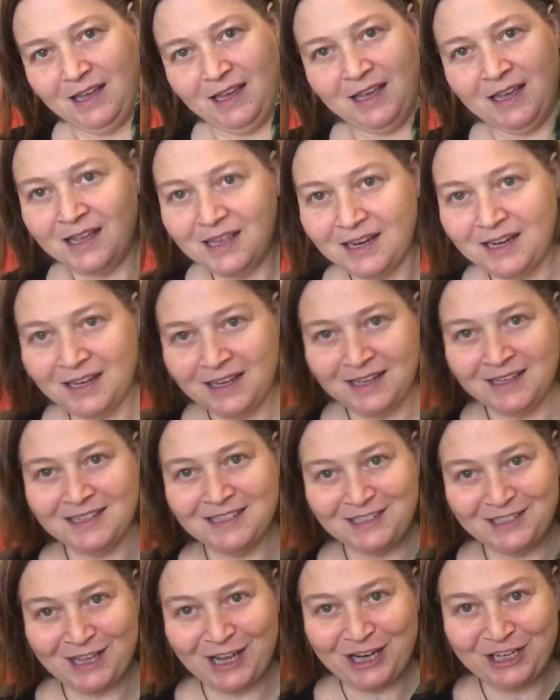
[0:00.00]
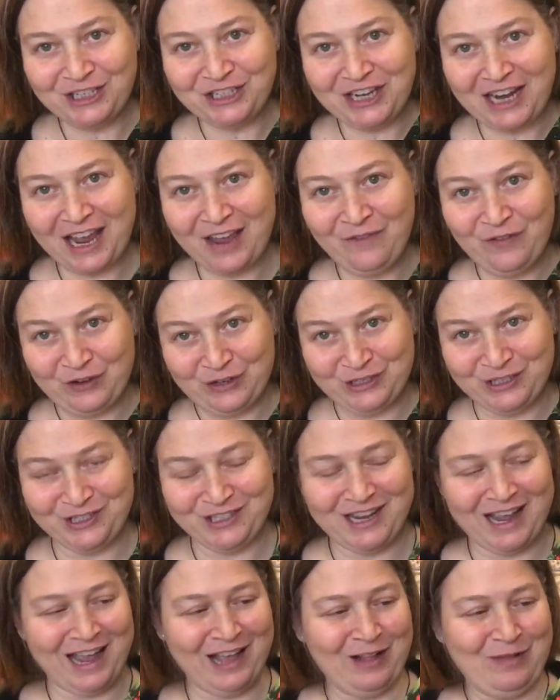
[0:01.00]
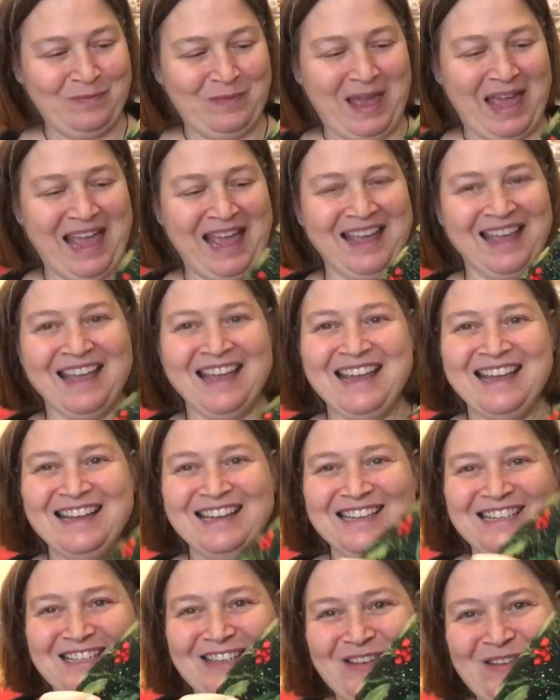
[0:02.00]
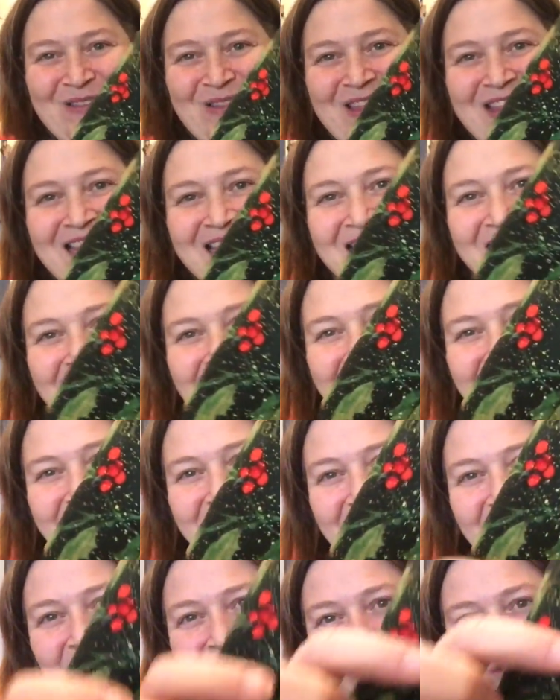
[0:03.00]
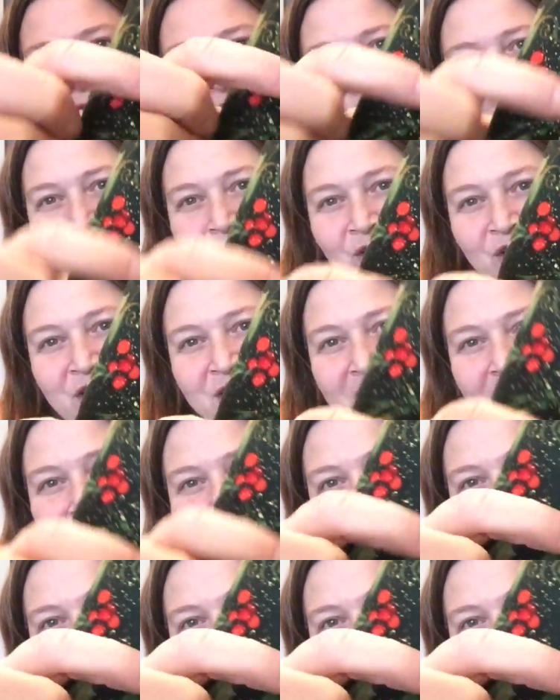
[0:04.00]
it is such a versatile bag. So this gorgeous